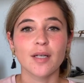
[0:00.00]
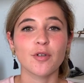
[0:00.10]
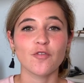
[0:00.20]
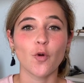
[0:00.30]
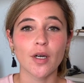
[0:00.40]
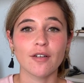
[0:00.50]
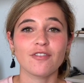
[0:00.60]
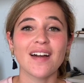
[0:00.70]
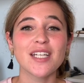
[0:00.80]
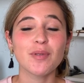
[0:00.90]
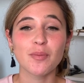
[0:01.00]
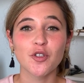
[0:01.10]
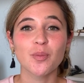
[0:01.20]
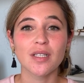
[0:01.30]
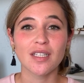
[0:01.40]
Number 4, find people
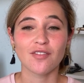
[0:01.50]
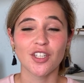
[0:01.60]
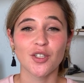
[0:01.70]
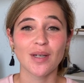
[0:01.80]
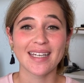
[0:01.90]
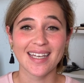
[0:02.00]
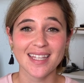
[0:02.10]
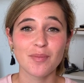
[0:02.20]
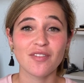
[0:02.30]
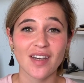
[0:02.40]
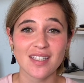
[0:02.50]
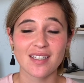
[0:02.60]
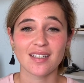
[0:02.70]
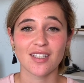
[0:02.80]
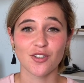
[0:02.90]
who believe in you and get them
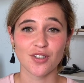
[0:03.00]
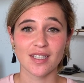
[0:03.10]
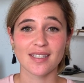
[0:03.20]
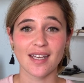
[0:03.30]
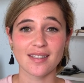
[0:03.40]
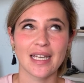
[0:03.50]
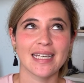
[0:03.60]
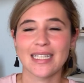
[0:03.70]
invested in your success.